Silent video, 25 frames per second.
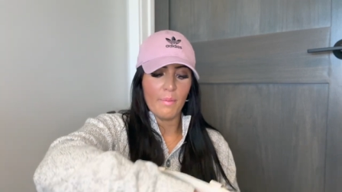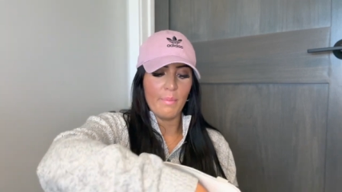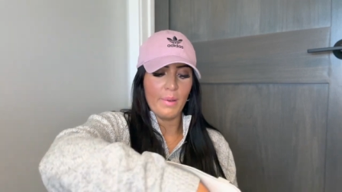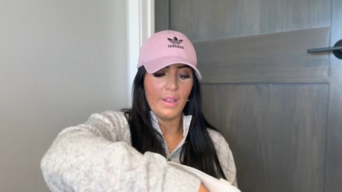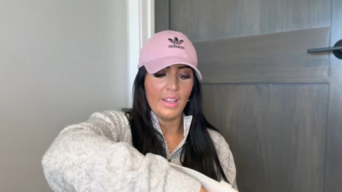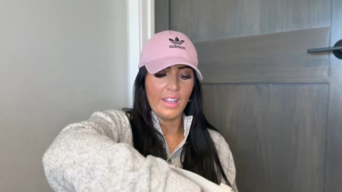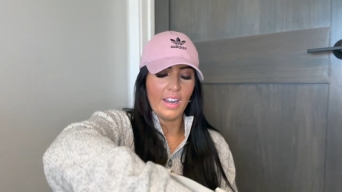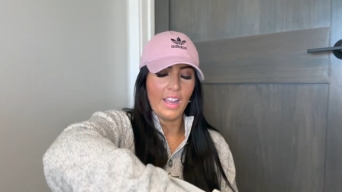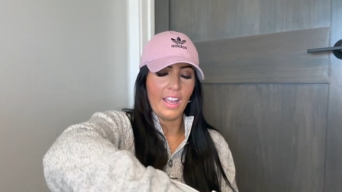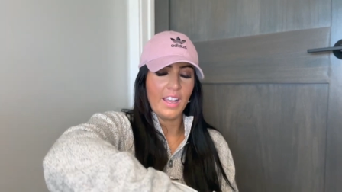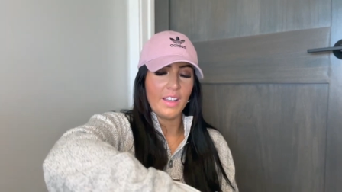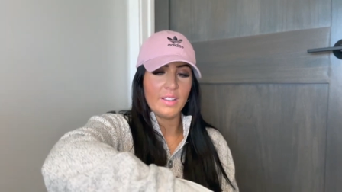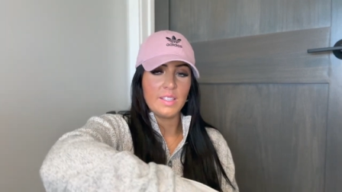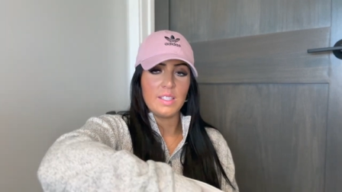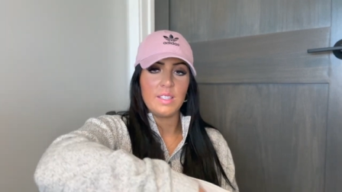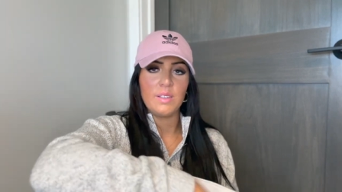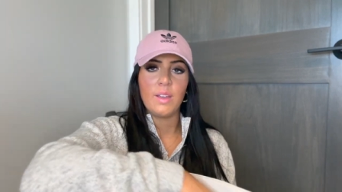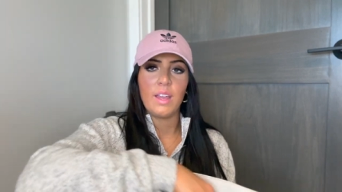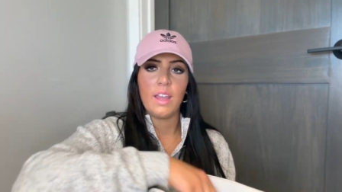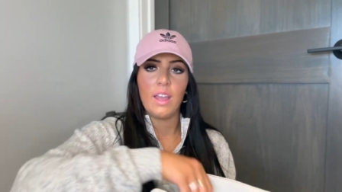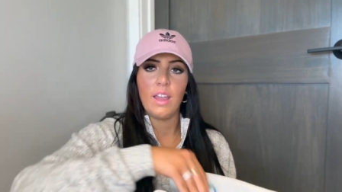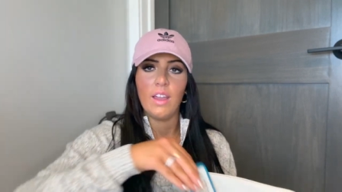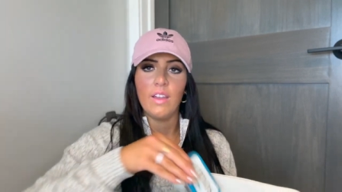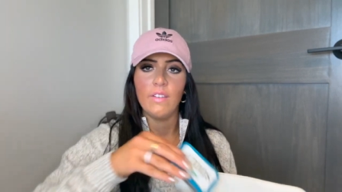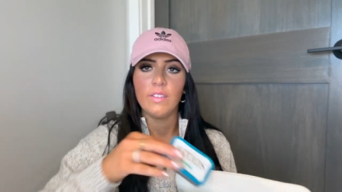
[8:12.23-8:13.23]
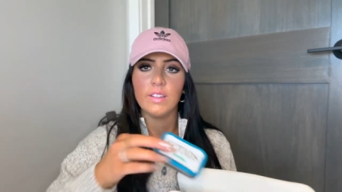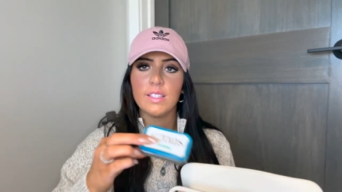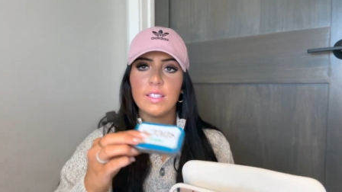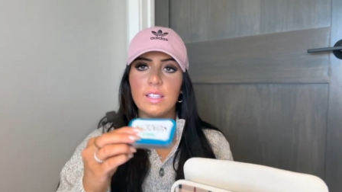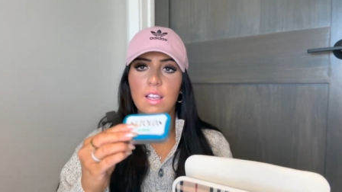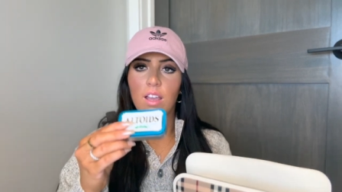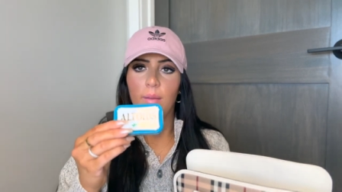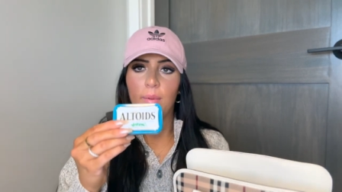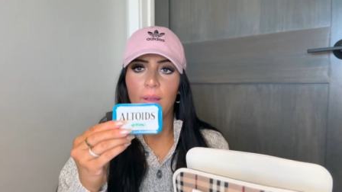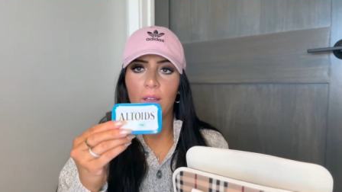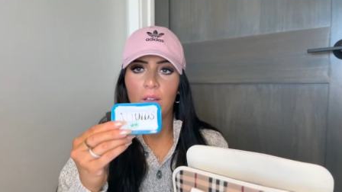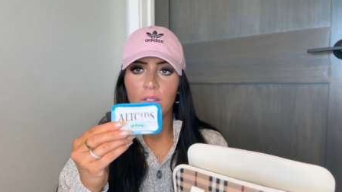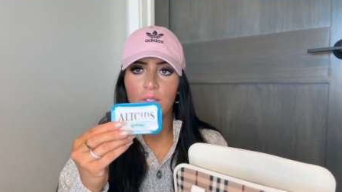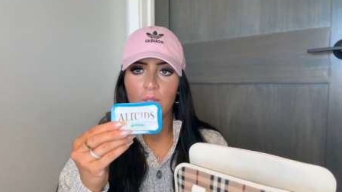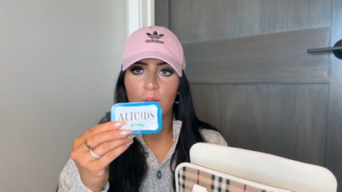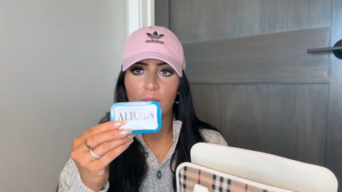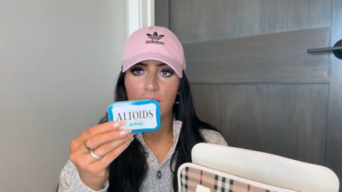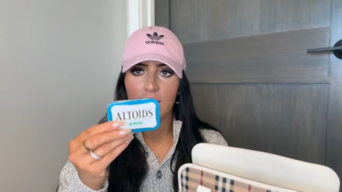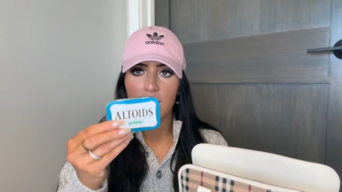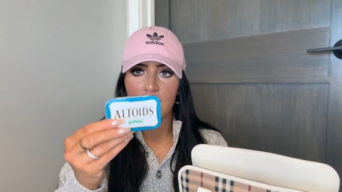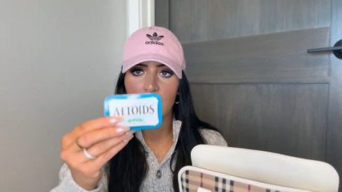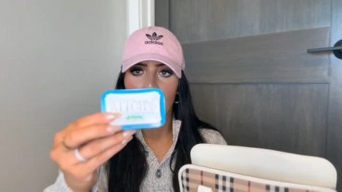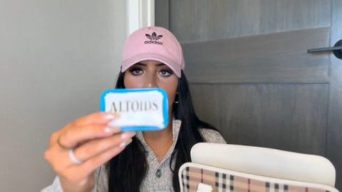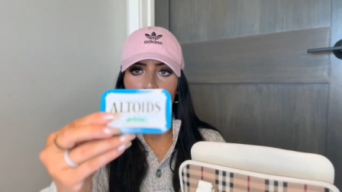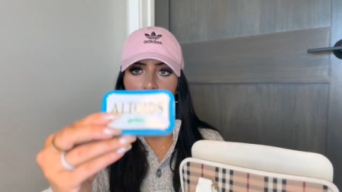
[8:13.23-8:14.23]
But I also have some
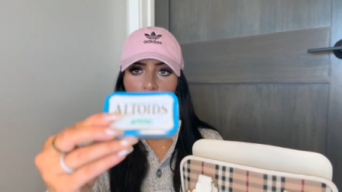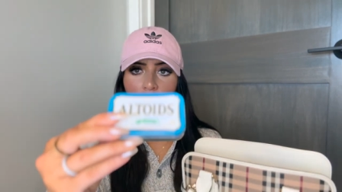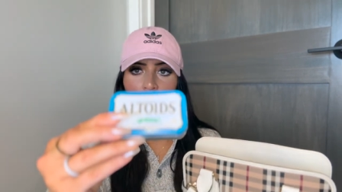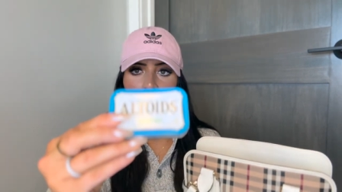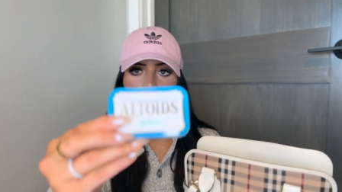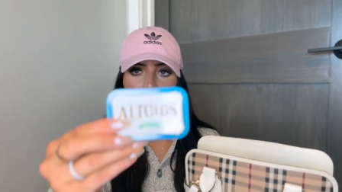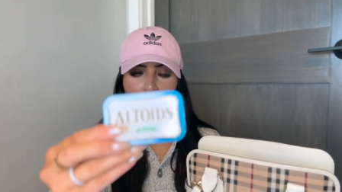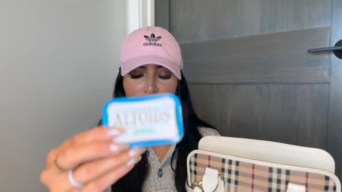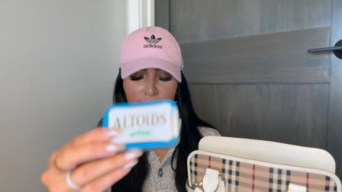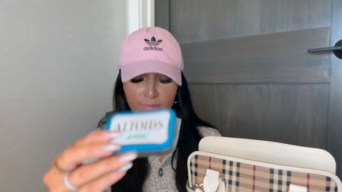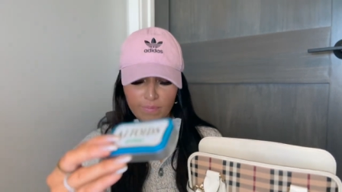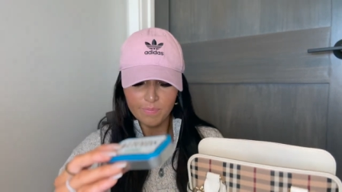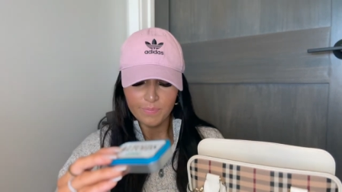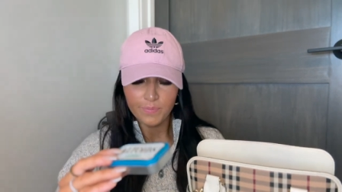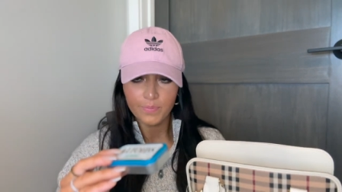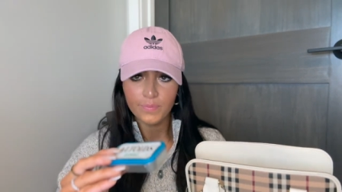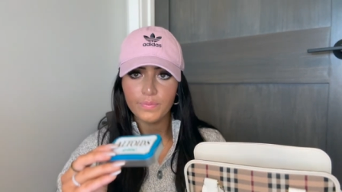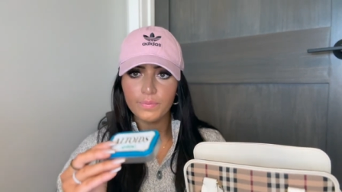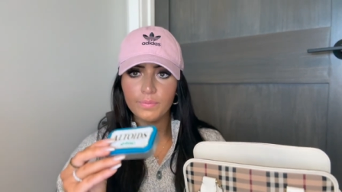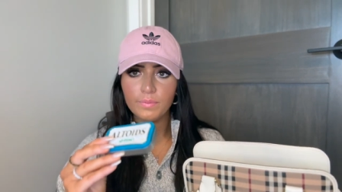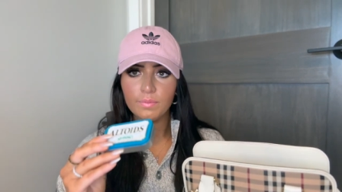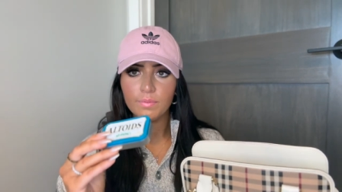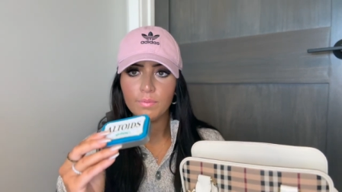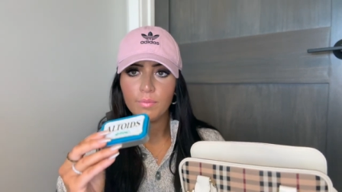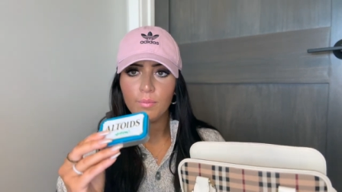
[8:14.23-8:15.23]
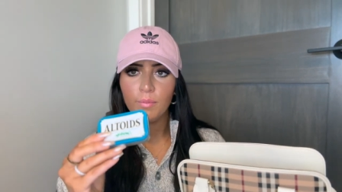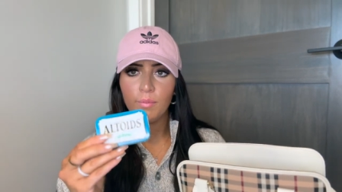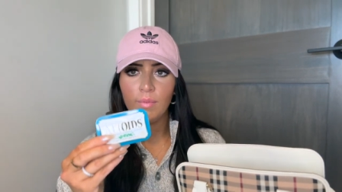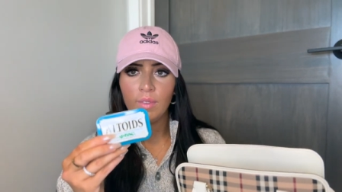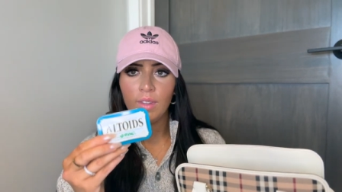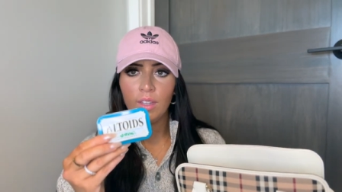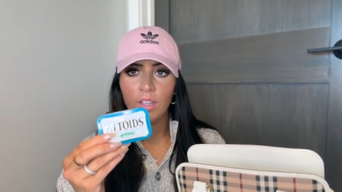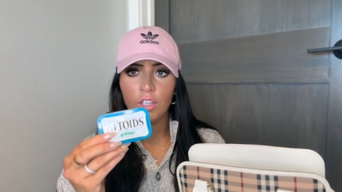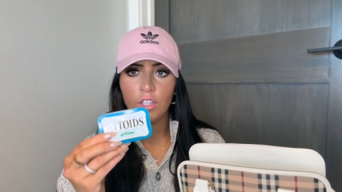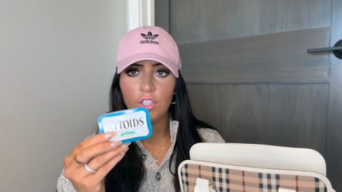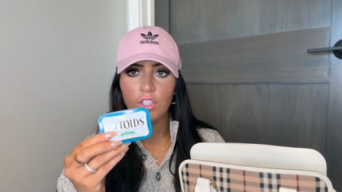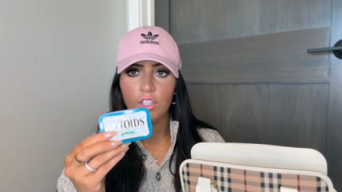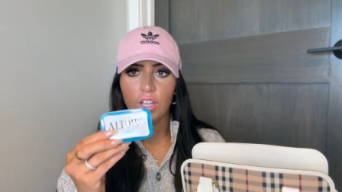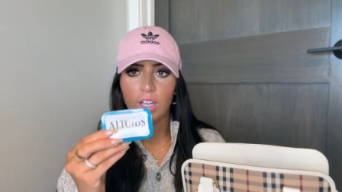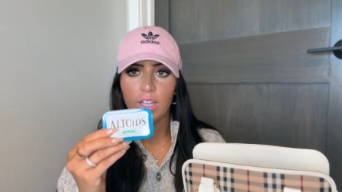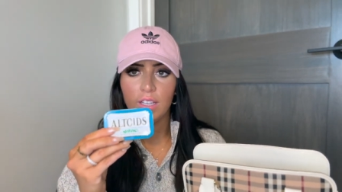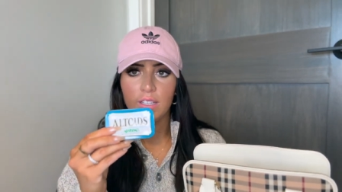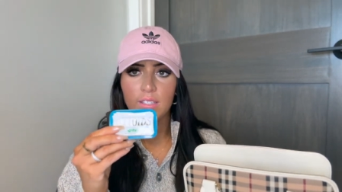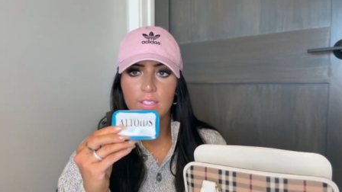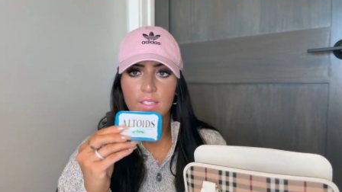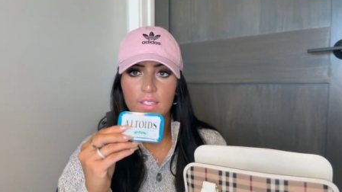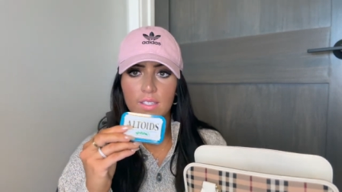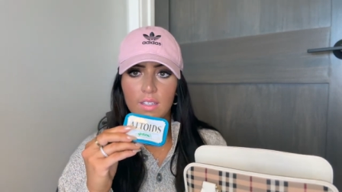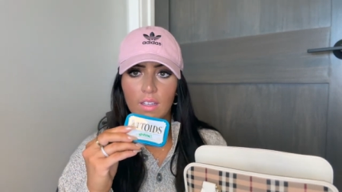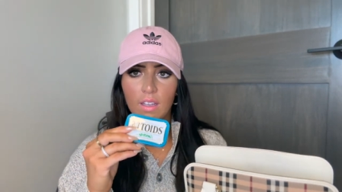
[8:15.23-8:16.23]
Altoids here
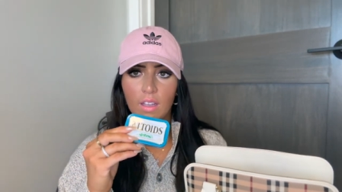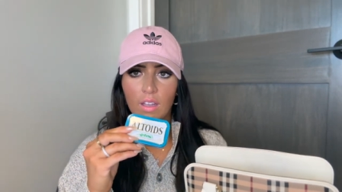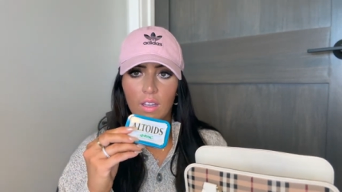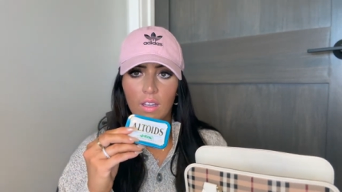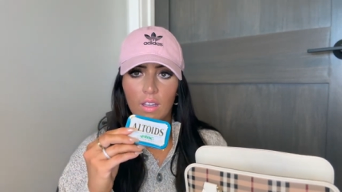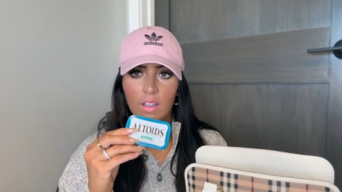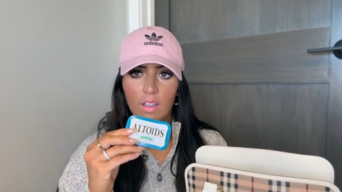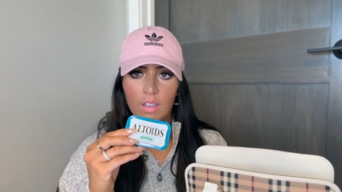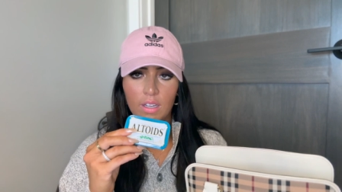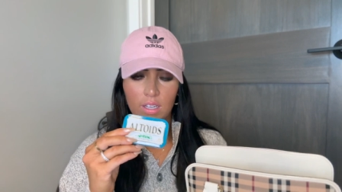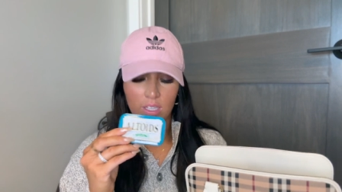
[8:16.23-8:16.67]
just on